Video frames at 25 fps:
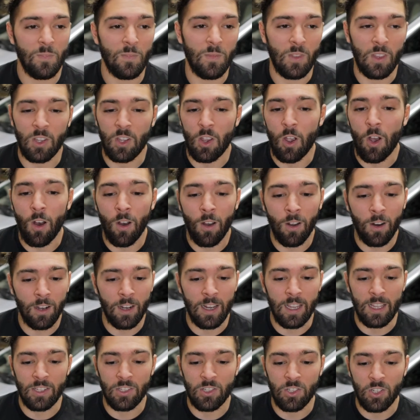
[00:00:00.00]
the
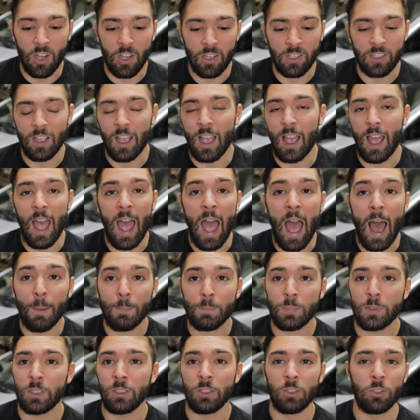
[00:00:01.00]
car is just
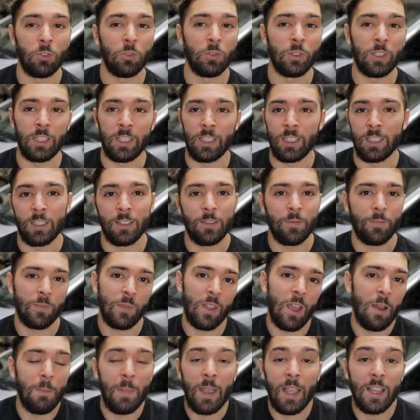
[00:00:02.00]
absolutely
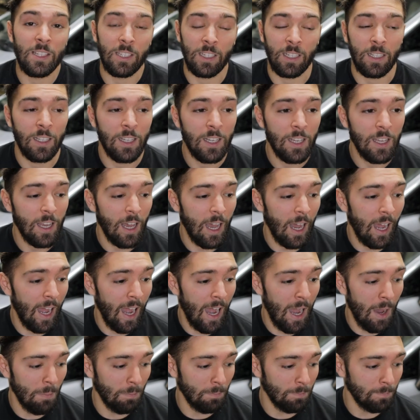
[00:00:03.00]
amazing.
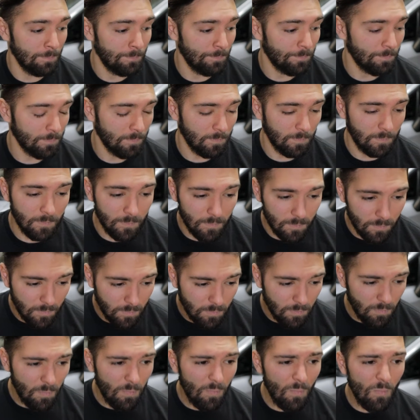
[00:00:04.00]
I
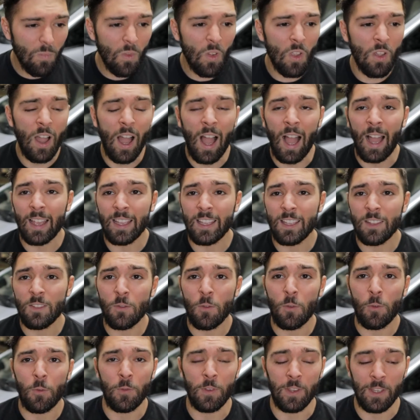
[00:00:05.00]

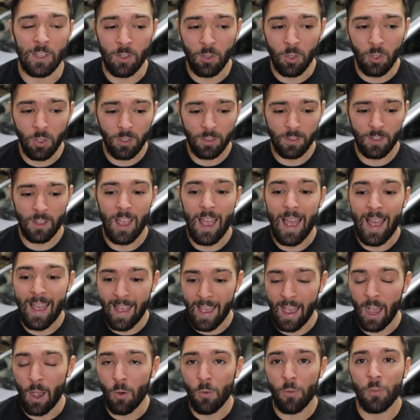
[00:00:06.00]
can feel
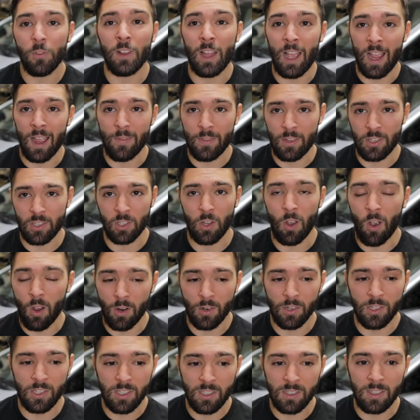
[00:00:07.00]
how flat this
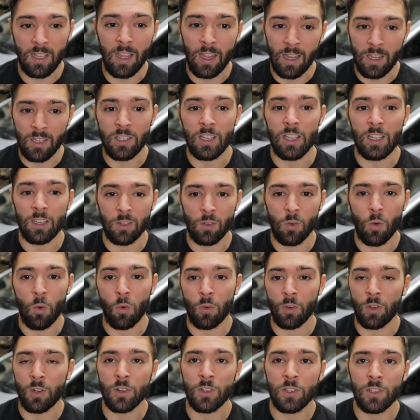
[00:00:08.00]
car stays in
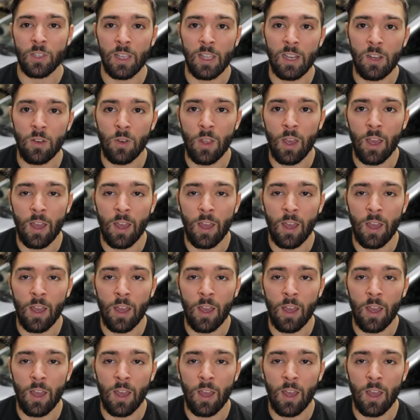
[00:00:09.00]
corners, and